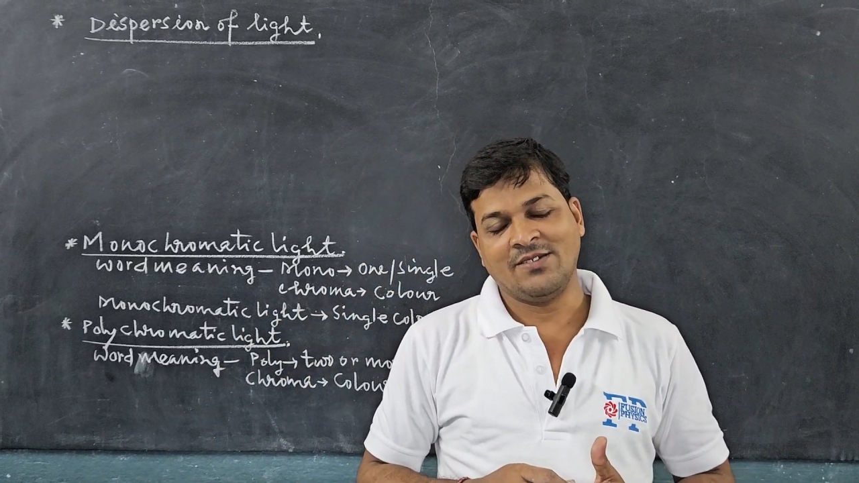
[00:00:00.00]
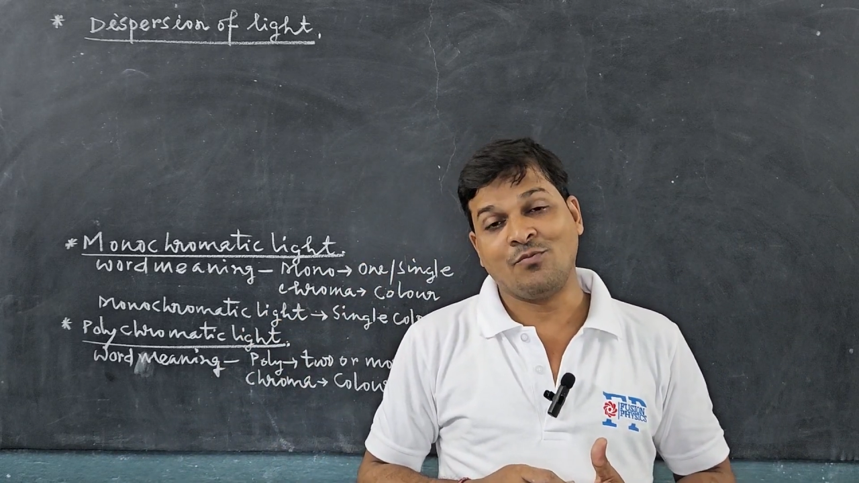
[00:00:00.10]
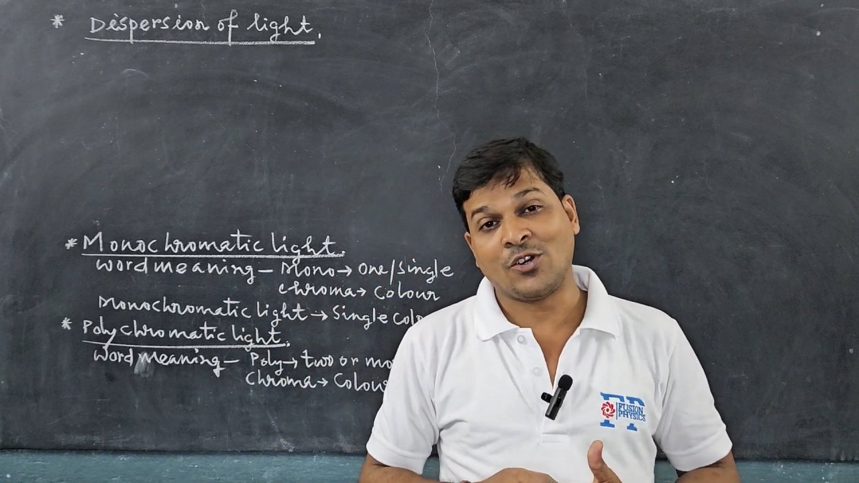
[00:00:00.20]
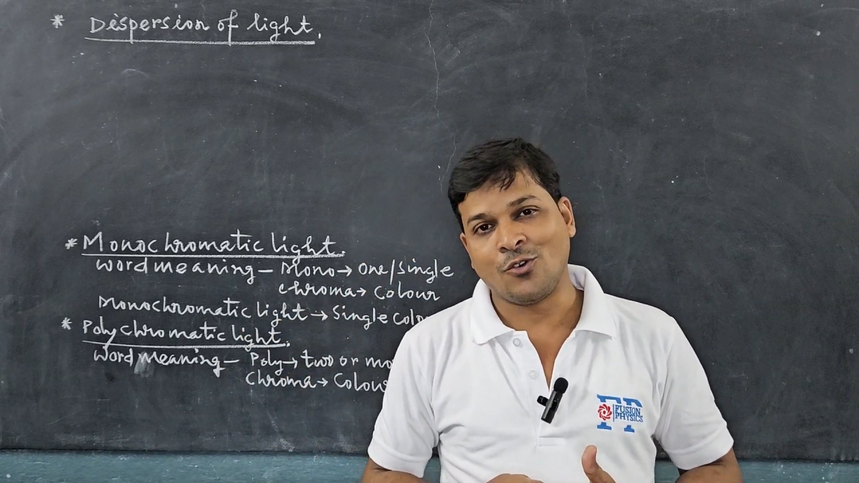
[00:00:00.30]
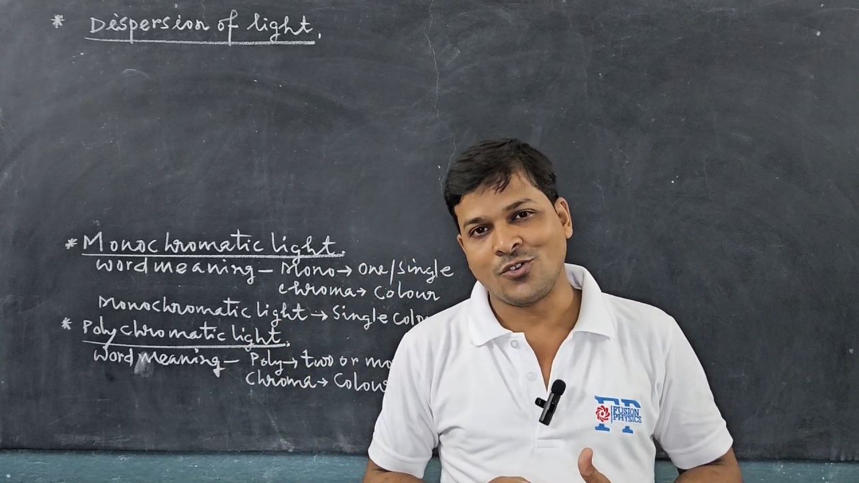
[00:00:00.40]

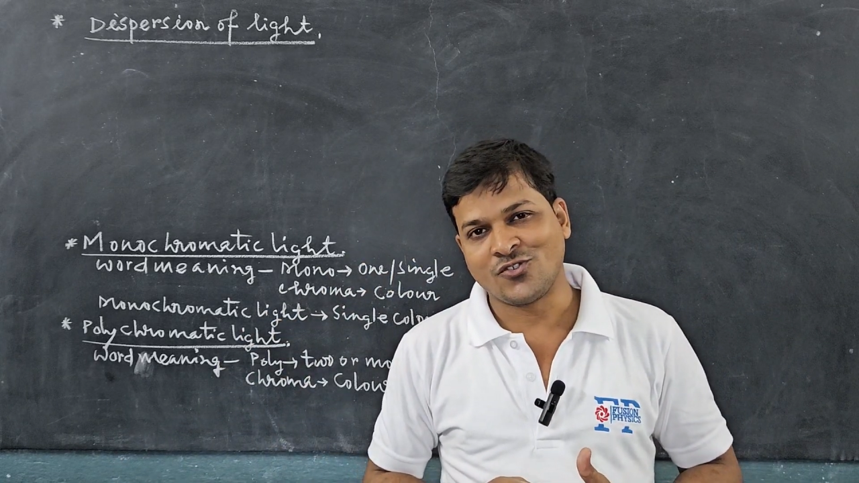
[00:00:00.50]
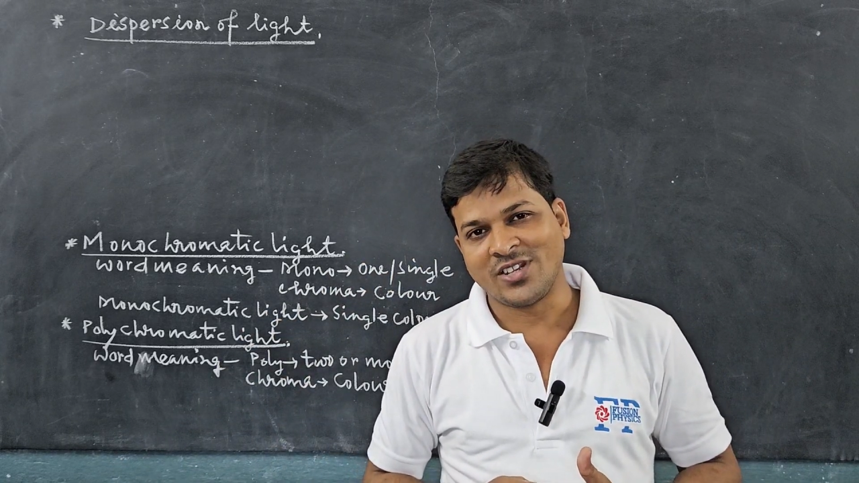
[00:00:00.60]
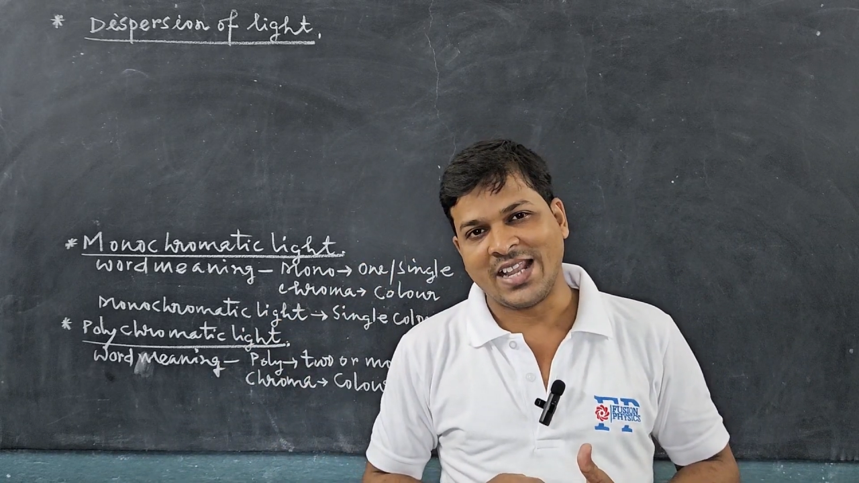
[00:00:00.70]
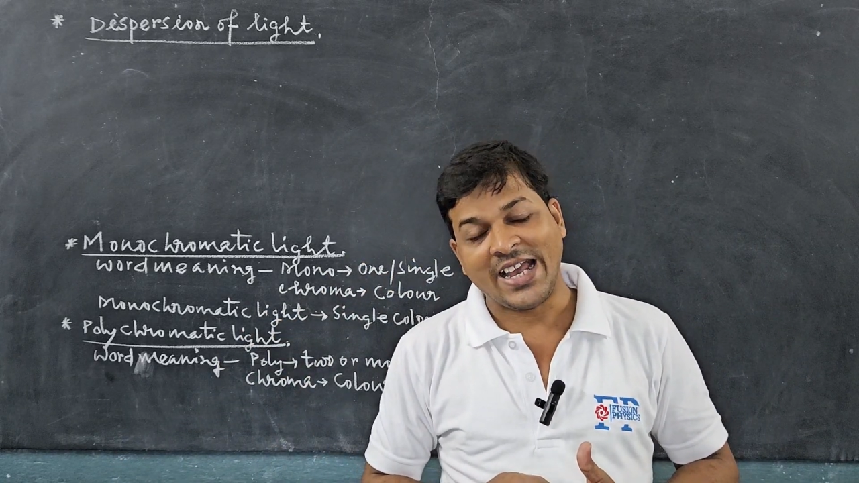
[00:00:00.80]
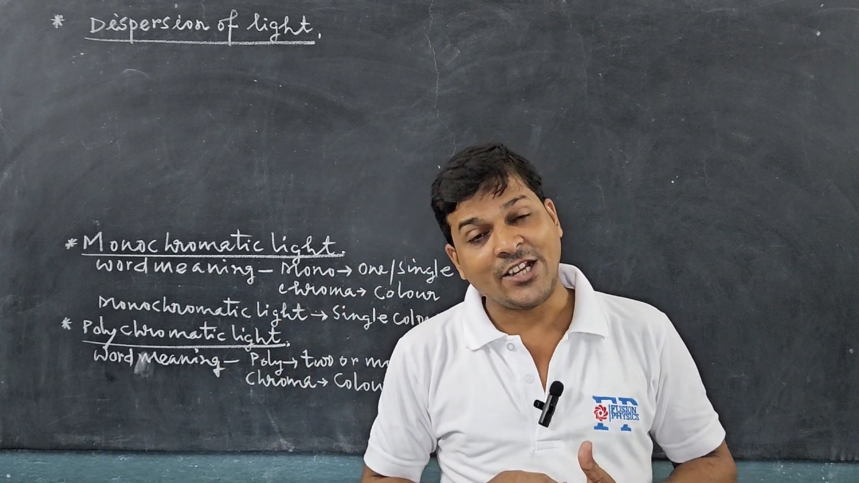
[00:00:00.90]
because the
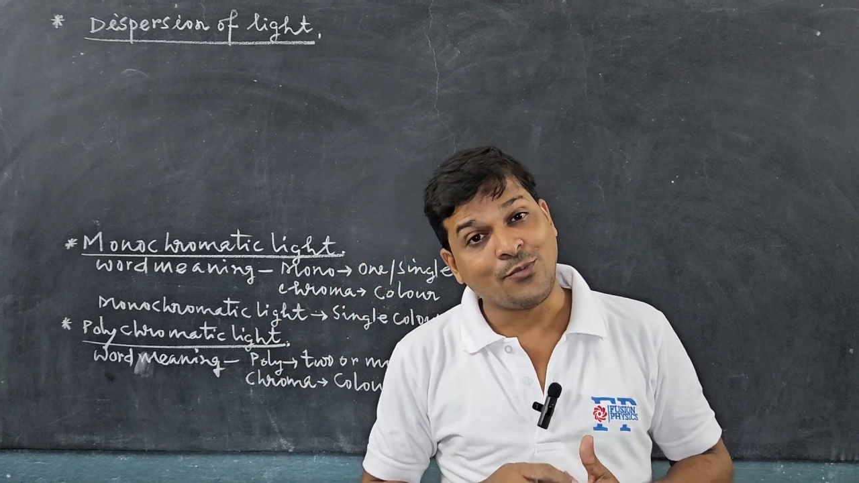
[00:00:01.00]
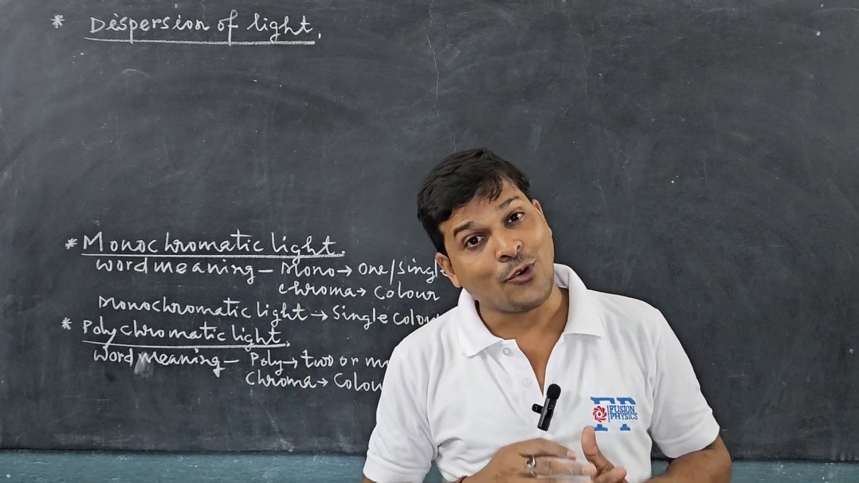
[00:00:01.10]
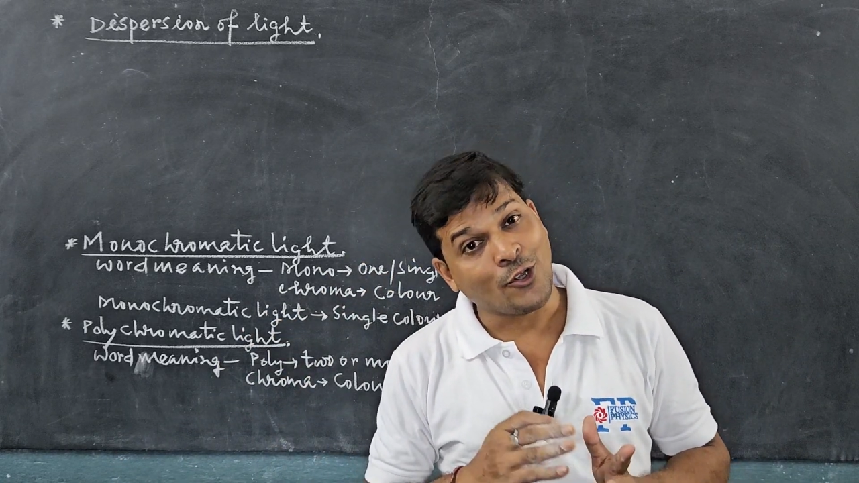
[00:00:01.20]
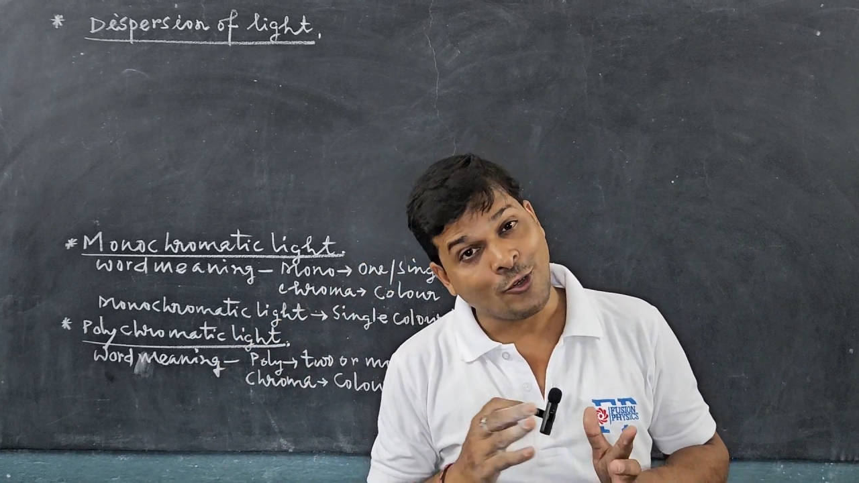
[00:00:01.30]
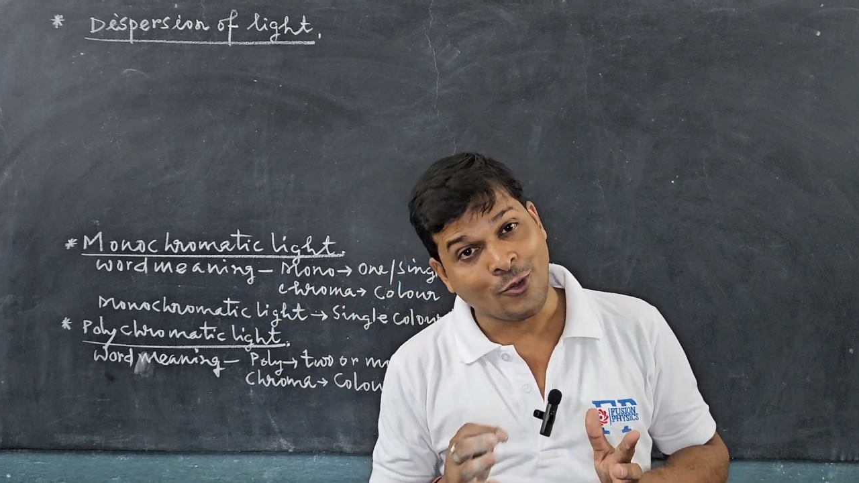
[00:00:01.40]
light
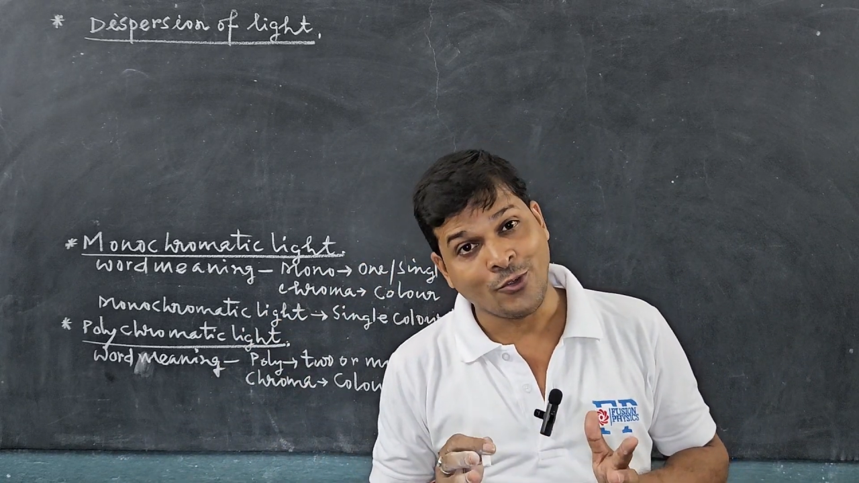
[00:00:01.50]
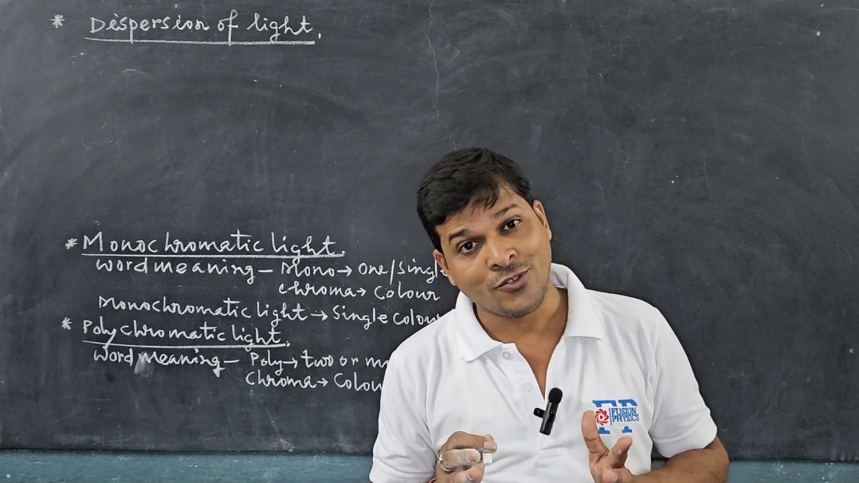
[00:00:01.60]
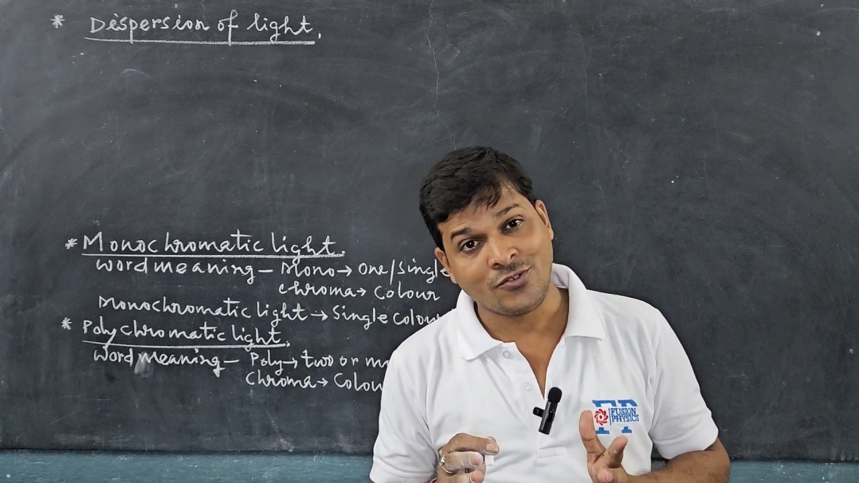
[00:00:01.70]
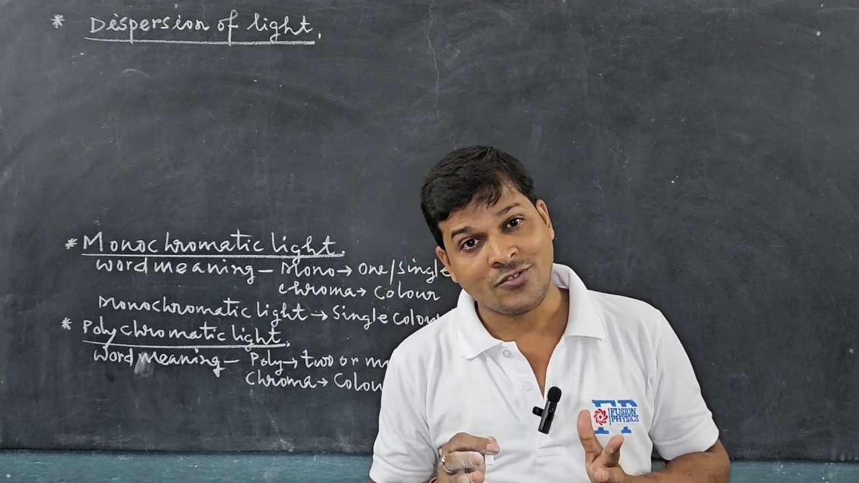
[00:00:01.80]
follows